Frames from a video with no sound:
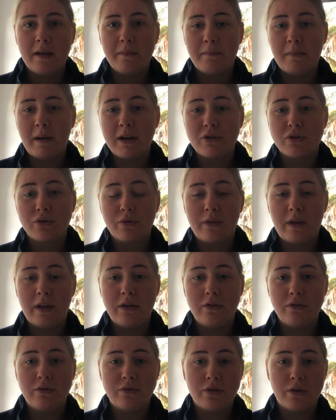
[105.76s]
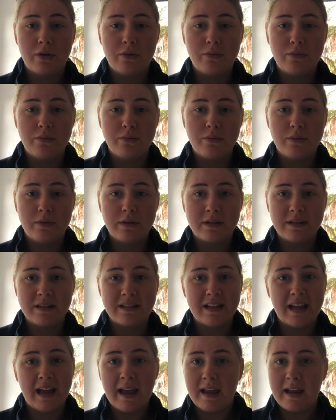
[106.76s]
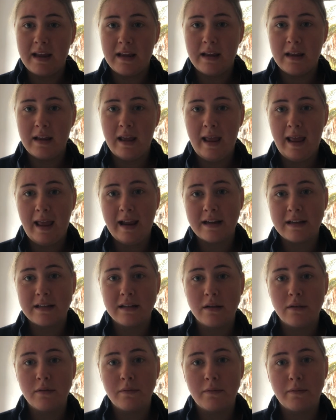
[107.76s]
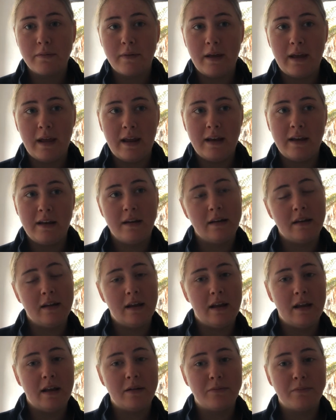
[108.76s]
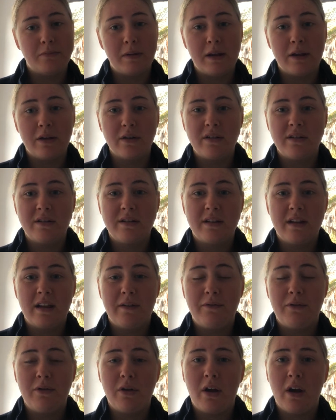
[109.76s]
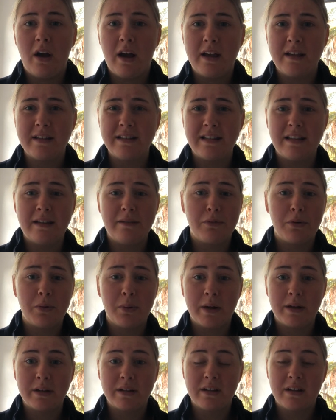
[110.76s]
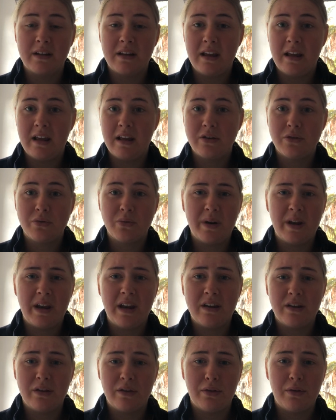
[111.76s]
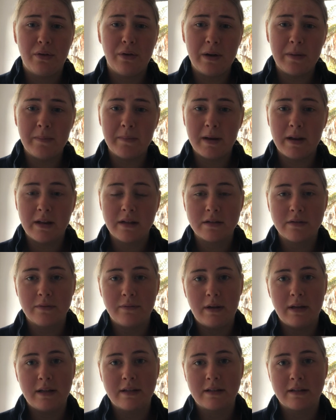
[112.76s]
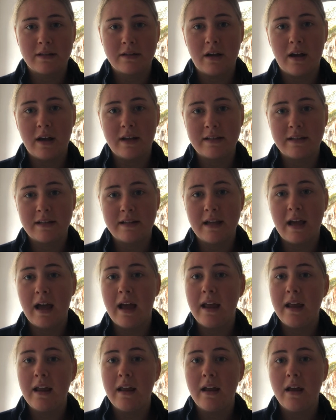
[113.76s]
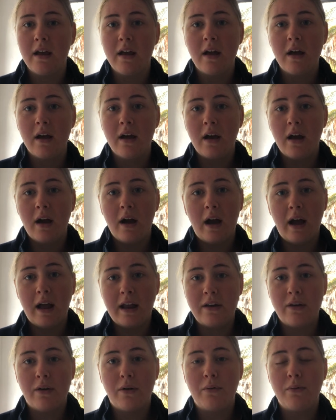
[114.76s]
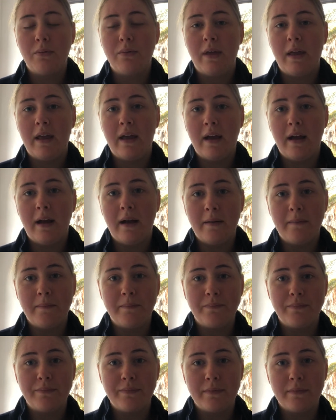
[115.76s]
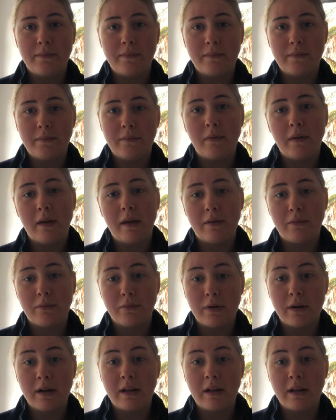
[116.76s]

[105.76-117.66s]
make sure that you do stay active, and it'd be good if everyone can get 20 to 30 minutes of exercise a day. I know that what